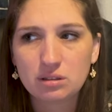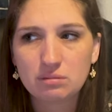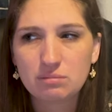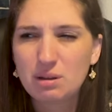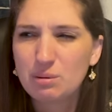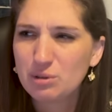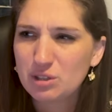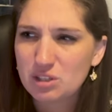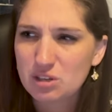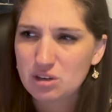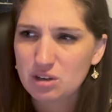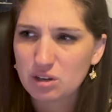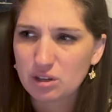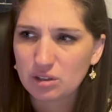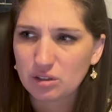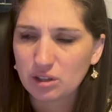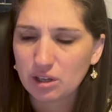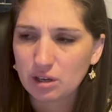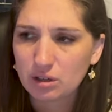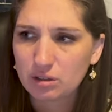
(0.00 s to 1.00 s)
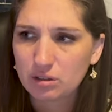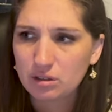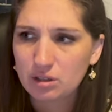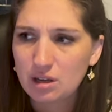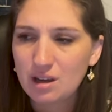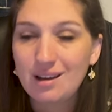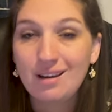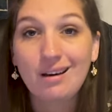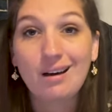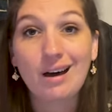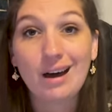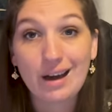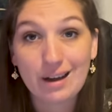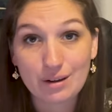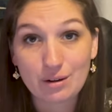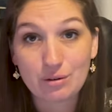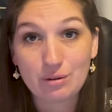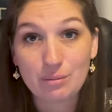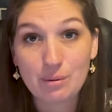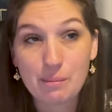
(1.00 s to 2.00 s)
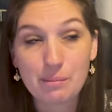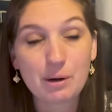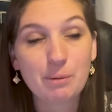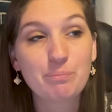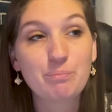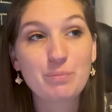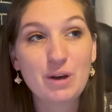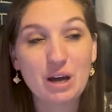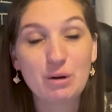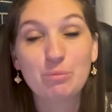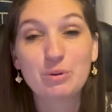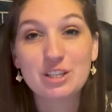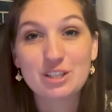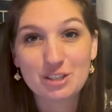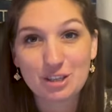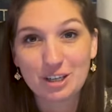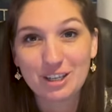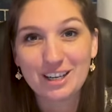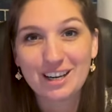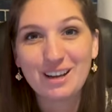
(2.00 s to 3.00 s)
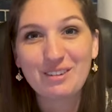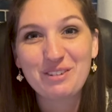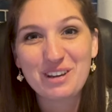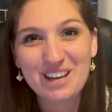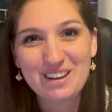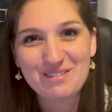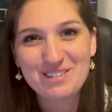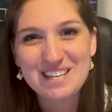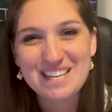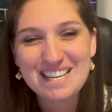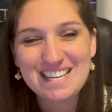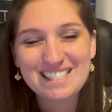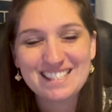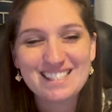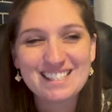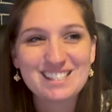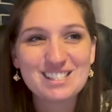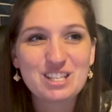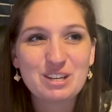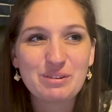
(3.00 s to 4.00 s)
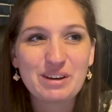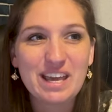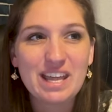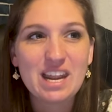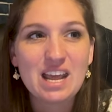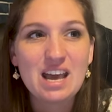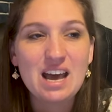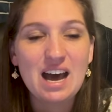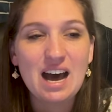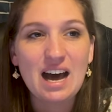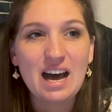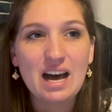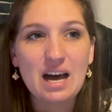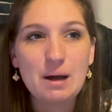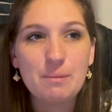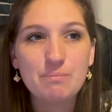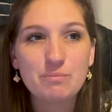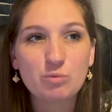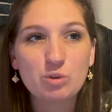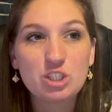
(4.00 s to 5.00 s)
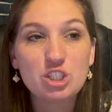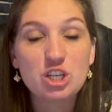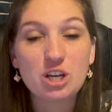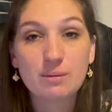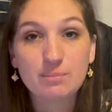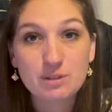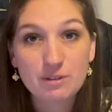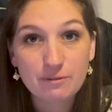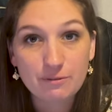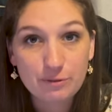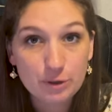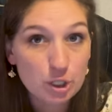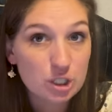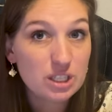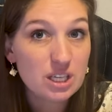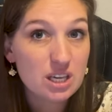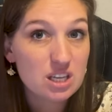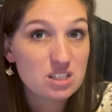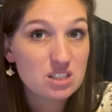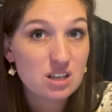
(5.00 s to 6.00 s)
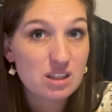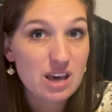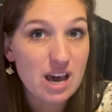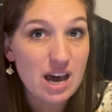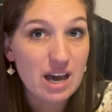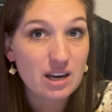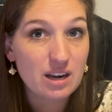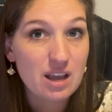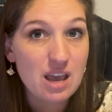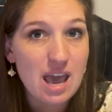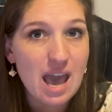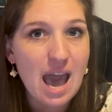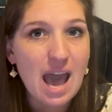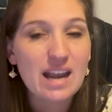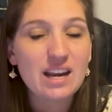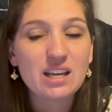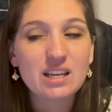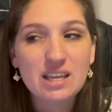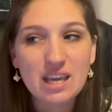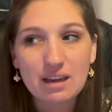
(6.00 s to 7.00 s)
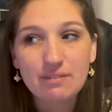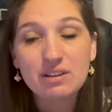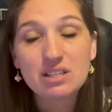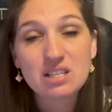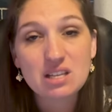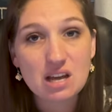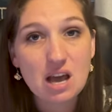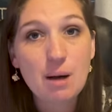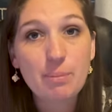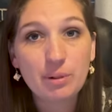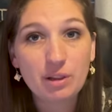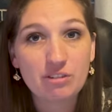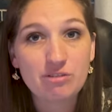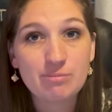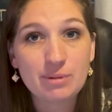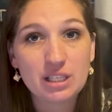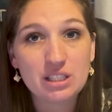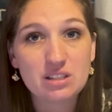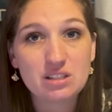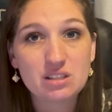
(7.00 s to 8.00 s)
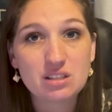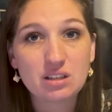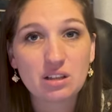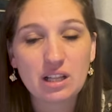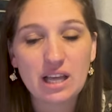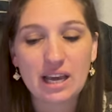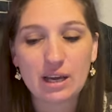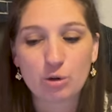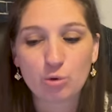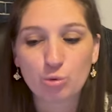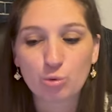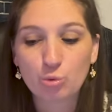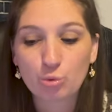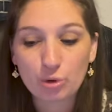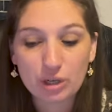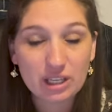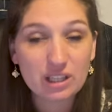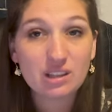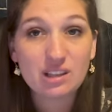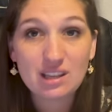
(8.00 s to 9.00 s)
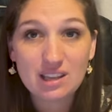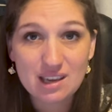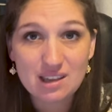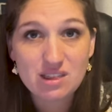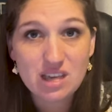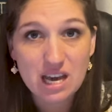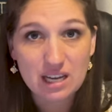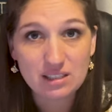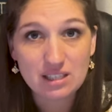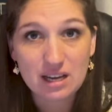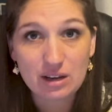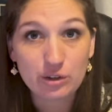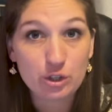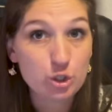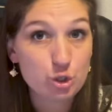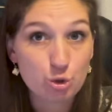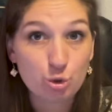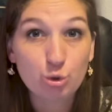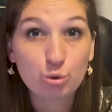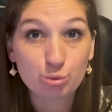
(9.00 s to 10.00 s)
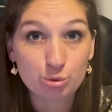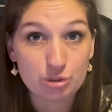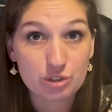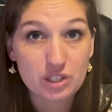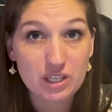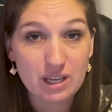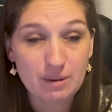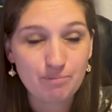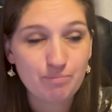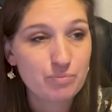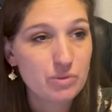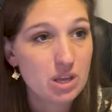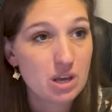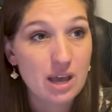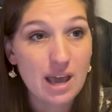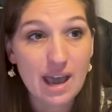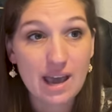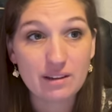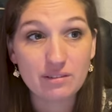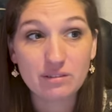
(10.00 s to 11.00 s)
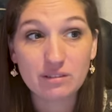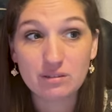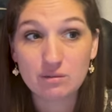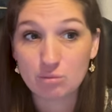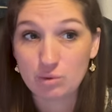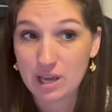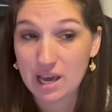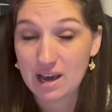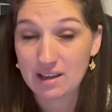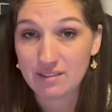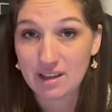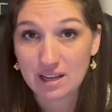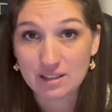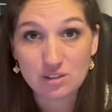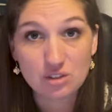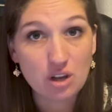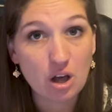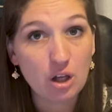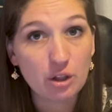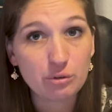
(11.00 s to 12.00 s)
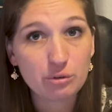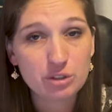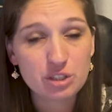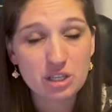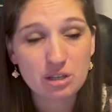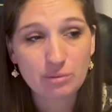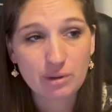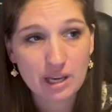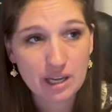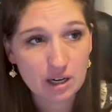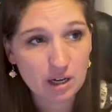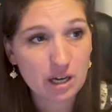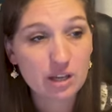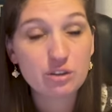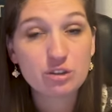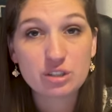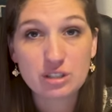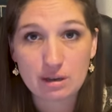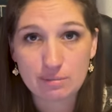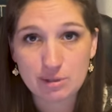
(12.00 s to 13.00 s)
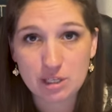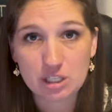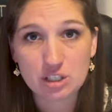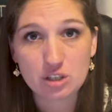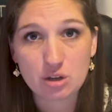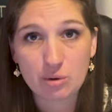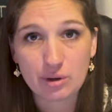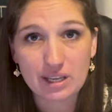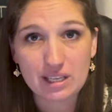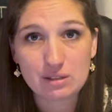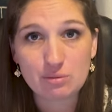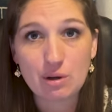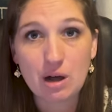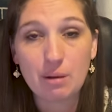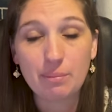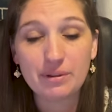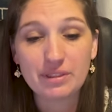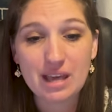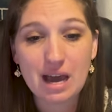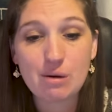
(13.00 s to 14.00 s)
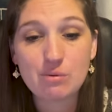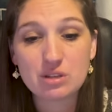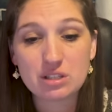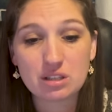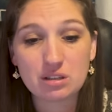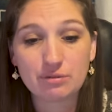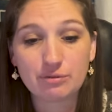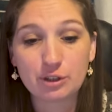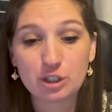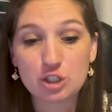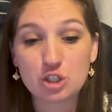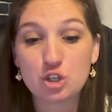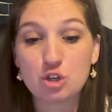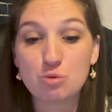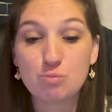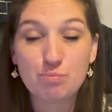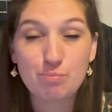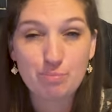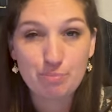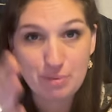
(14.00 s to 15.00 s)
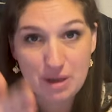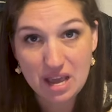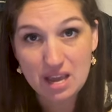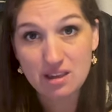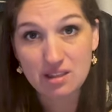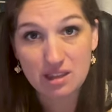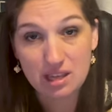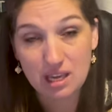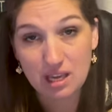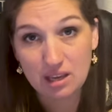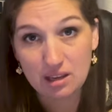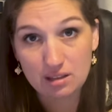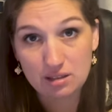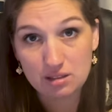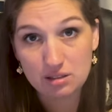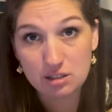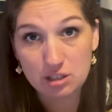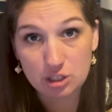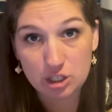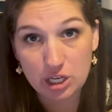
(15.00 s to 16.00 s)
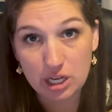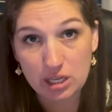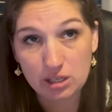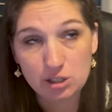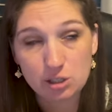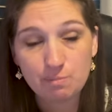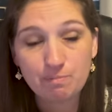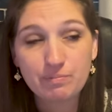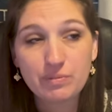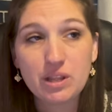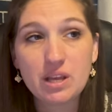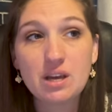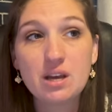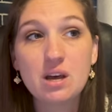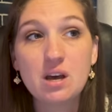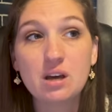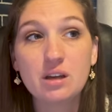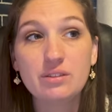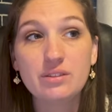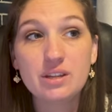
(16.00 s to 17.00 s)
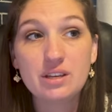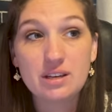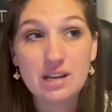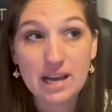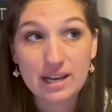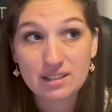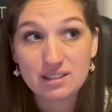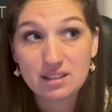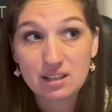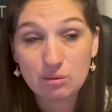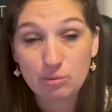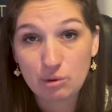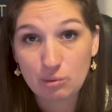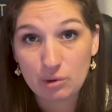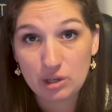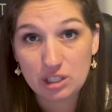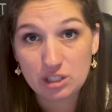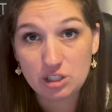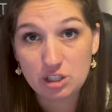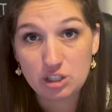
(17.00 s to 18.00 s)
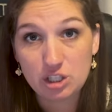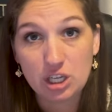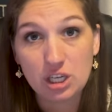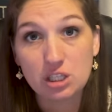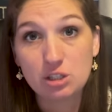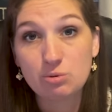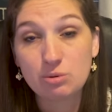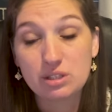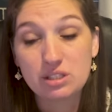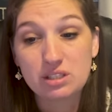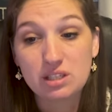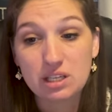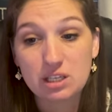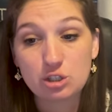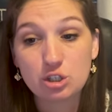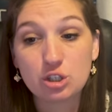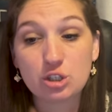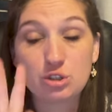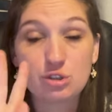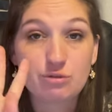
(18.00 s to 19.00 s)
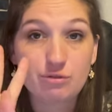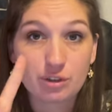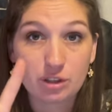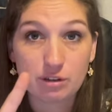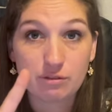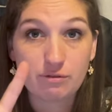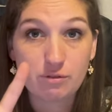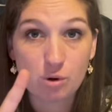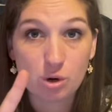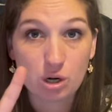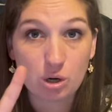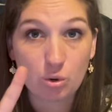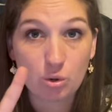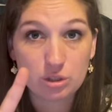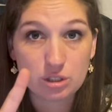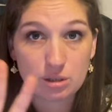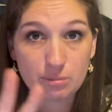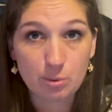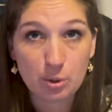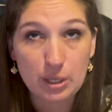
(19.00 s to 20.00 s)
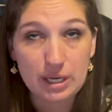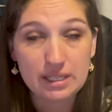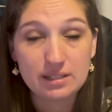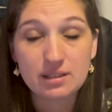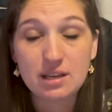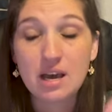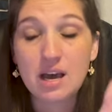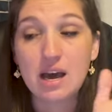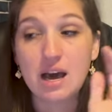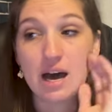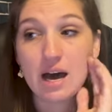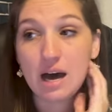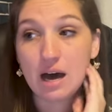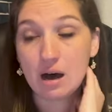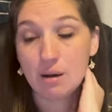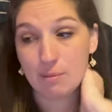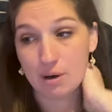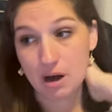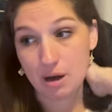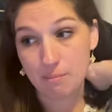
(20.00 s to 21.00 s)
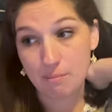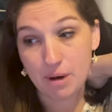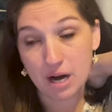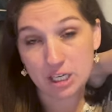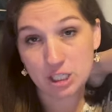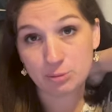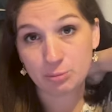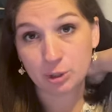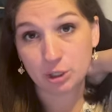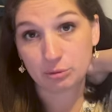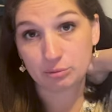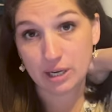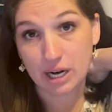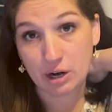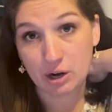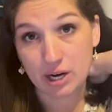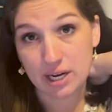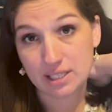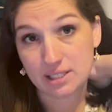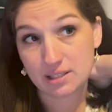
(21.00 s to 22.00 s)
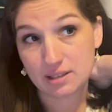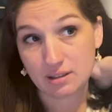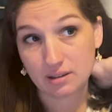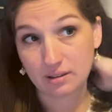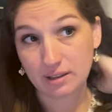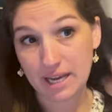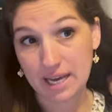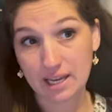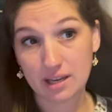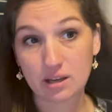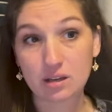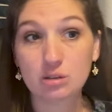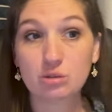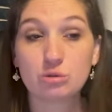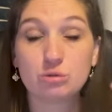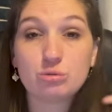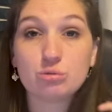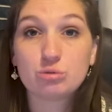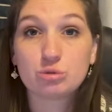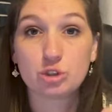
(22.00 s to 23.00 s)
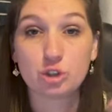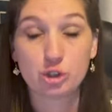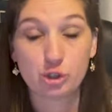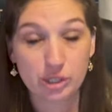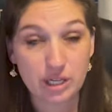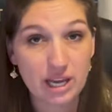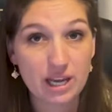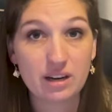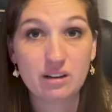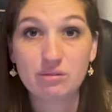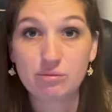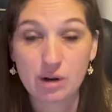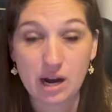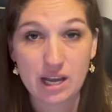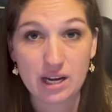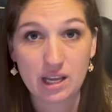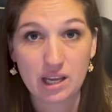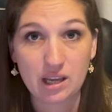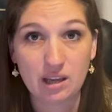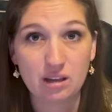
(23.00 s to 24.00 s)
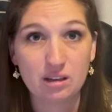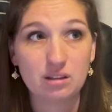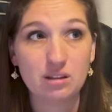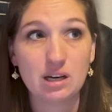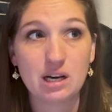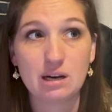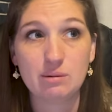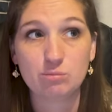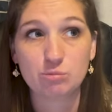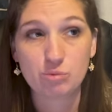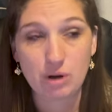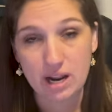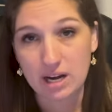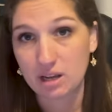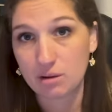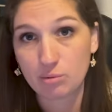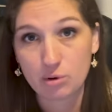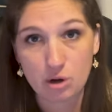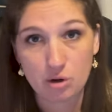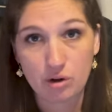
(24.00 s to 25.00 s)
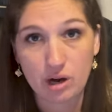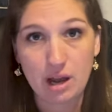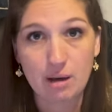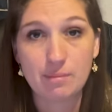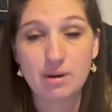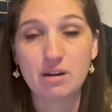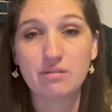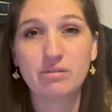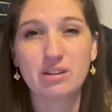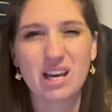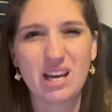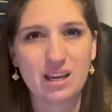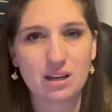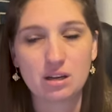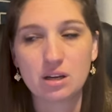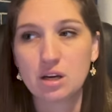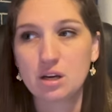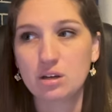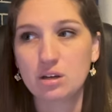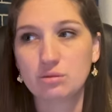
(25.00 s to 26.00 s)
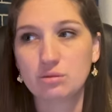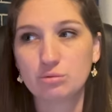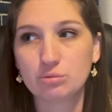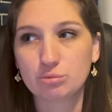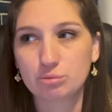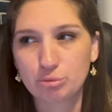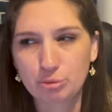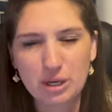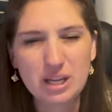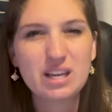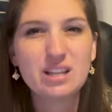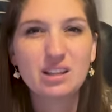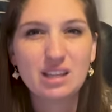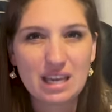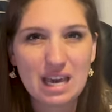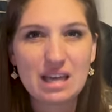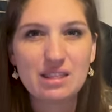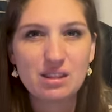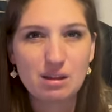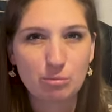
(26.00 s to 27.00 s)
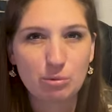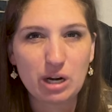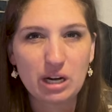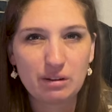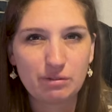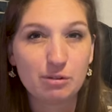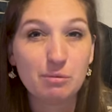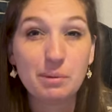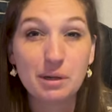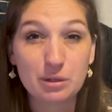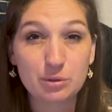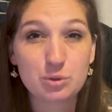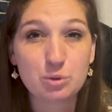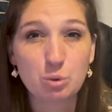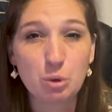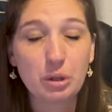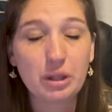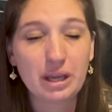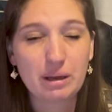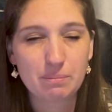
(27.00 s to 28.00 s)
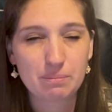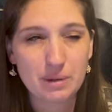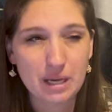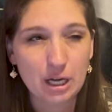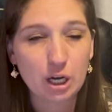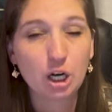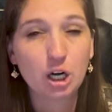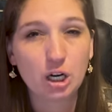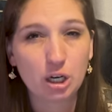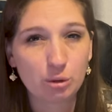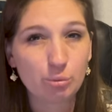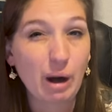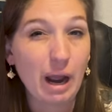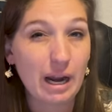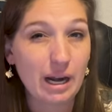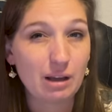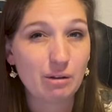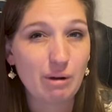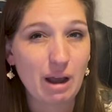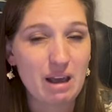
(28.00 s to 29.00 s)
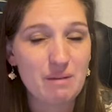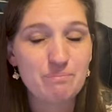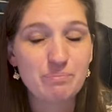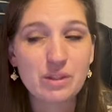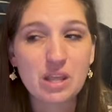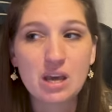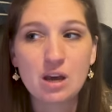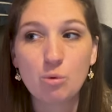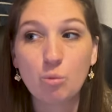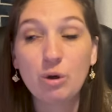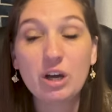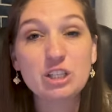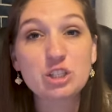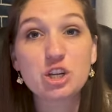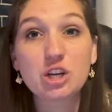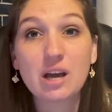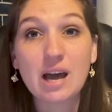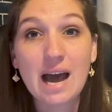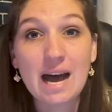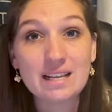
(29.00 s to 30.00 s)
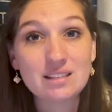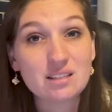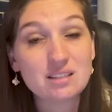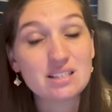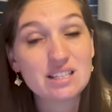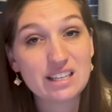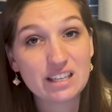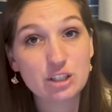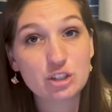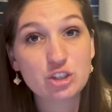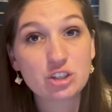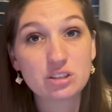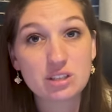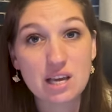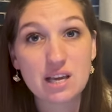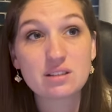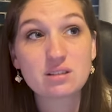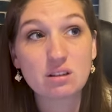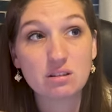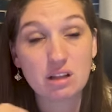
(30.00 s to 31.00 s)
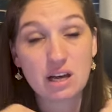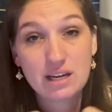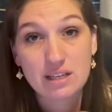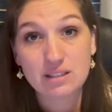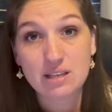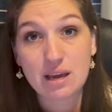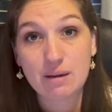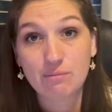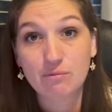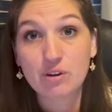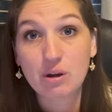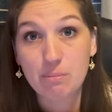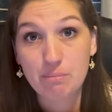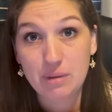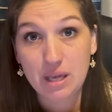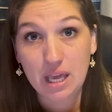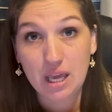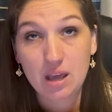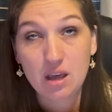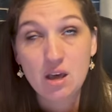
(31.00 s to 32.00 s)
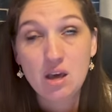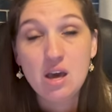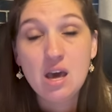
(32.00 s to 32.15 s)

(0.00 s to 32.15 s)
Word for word: Maybe we started earlier. I don't remember, but we started it. We, we eased into it. Um, we jumped fully into that, and it gave us a couple of months to like really get that down into a routine. And we had that solid routine. We had our other subjects going as well, but that was the first new big thing to change. The next thing we wanted to change was to introduce for the four older boys um, a much more rigorous, like creative writing um, writing program of like really getting them ready for middle school, like bigger writing, right? Which as a teacher takes a lot of time from me.